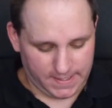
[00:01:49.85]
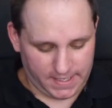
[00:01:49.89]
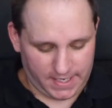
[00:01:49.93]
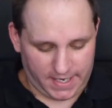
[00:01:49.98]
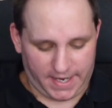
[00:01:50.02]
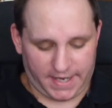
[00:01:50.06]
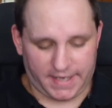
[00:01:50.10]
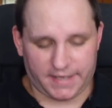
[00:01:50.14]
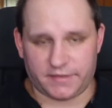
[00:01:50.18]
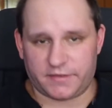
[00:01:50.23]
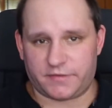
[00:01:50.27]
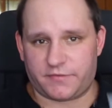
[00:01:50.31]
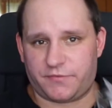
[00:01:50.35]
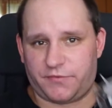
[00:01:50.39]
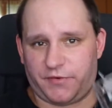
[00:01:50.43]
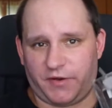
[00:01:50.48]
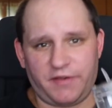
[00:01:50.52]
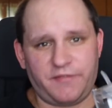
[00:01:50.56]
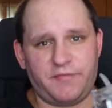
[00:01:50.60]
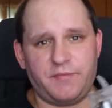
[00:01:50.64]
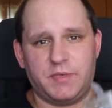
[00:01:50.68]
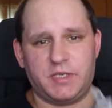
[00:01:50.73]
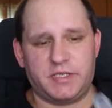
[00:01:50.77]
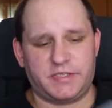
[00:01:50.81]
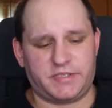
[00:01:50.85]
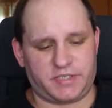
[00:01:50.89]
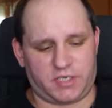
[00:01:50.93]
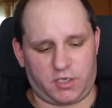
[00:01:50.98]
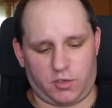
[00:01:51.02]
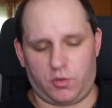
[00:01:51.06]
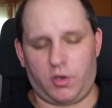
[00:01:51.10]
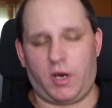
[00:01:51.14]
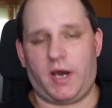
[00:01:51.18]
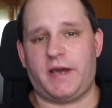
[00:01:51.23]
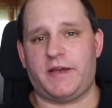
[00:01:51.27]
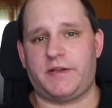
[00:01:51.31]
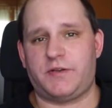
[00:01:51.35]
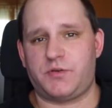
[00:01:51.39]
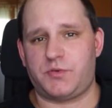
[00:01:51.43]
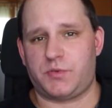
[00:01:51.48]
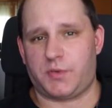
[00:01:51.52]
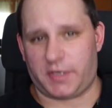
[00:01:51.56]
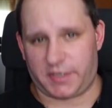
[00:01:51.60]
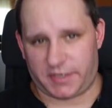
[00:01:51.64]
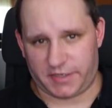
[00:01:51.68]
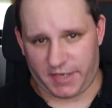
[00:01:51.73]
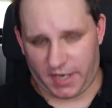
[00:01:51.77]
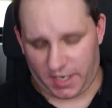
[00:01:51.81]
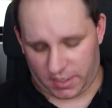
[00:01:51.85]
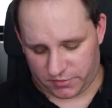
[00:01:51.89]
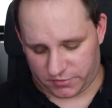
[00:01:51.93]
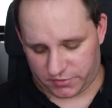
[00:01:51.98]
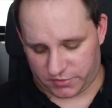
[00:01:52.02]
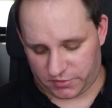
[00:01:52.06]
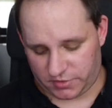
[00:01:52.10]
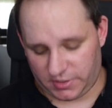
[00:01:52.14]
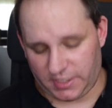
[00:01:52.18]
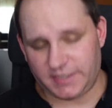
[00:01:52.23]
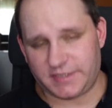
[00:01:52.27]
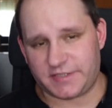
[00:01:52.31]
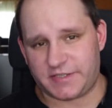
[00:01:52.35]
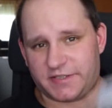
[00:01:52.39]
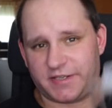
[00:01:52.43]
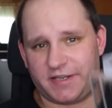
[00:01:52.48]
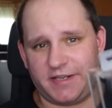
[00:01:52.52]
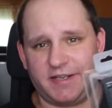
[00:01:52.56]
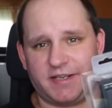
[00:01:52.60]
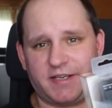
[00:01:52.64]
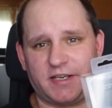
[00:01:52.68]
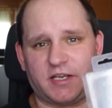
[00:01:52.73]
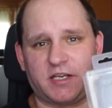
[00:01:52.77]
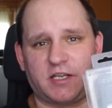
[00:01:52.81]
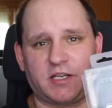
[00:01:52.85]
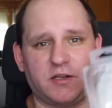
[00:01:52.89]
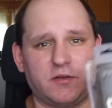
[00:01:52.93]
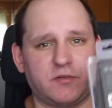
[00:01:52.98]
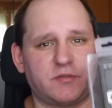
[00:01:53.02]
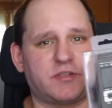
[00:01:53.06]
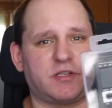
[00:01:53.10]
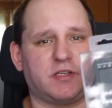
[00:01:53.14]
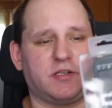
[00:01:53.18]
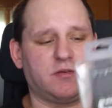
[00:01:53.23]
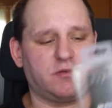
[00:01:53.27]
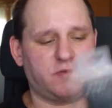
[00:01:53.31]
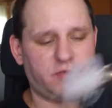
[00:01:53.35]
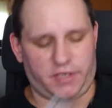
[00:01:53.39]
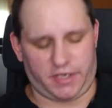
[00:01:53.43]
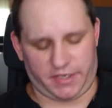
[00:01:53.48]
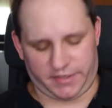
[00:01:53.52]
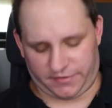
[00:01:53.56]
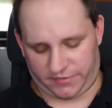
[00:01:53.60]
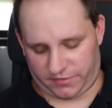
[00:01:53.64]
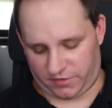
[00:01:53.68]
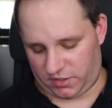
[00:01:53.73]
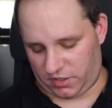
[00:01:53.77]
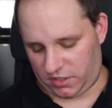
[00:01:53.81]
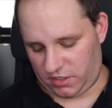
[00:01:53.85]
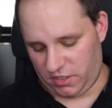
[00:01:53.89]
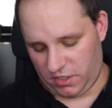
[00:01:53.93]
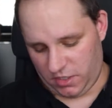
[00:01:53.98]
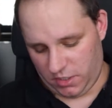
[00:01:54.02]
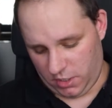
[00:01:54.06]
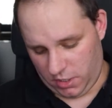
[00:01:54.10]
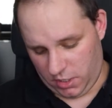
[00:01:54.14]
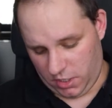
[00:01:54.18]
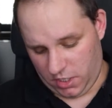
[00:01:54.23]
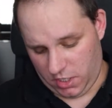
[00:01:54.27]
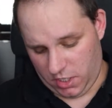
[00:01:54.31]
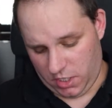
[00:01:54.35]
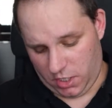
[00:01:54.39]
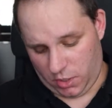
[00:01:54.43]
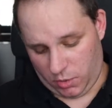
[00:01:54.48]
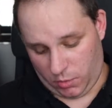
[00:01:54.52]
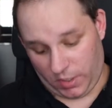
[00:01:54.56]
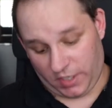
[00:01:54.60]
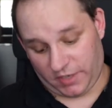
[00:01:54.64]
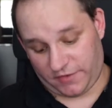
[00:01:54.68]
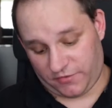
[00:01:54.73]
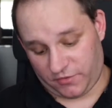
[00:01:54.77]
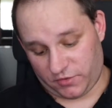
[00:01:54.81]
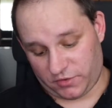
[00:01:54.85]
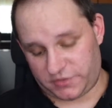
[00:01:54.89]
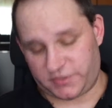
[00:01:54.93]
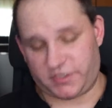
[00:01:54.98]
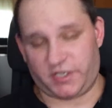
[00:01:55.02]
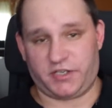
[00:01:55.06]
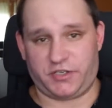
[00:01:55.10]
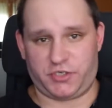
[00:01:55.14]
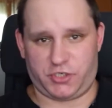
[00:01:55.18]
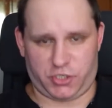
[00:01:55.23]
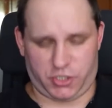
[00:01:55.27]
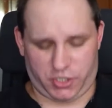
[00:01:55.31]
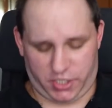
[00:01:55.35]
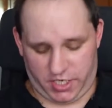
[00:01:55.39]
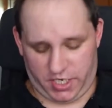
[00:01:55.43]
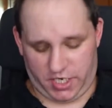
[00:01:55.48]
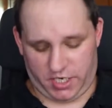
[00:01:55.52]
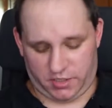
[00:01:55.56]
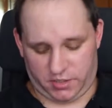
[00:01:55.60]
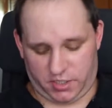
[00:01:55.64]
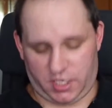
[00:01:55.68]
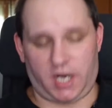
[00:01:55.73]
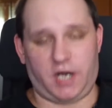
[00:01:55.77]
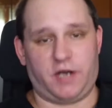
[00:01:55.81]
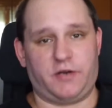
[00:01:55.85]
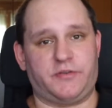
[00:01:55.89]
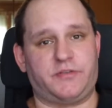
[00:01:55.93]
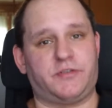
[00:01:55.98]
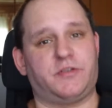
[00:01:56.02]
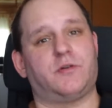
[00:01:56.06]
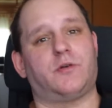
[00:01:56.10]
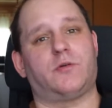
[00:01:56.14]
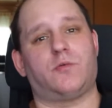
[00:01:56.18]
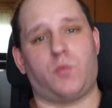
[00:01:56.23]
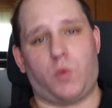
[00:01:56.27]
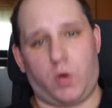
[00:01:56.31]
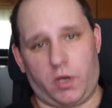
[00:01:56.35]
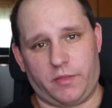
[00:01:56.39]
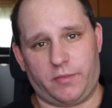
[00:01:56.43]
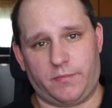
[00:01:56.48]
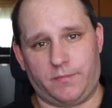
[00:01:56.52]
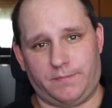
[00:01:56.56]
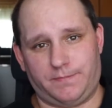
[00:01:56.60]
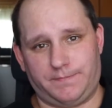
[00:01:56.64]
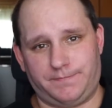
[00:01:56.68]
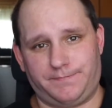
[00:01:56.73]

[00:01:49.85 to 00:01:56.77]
And 5 minutes ago I tried it out. So let's take a closer look at the Renkforce Touch Air R01.